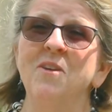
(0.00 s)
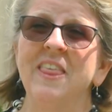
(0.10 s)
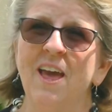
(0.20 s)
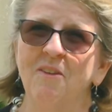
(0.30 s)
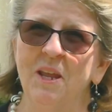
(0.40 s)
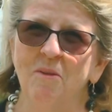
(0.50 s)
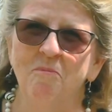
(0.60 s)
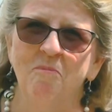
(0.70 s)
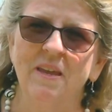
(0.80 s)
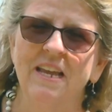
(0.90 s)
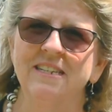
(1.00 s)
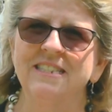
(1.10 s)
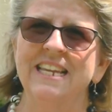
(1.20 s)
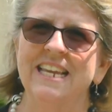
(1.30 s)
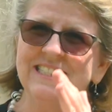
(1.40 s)
without him, because
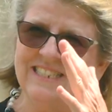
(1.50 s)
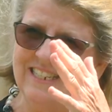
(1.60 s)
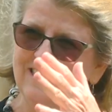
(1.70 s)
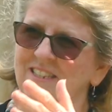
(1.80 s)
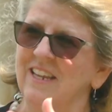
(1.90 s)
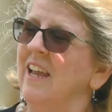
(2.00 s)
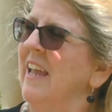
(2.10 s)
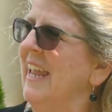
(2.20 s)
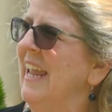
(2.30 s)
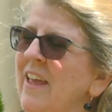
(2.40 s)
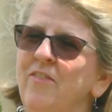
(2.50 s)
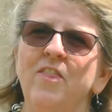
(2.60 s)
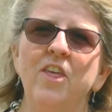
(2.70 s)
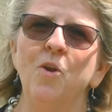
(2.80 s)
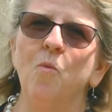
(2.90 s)
he gets us in the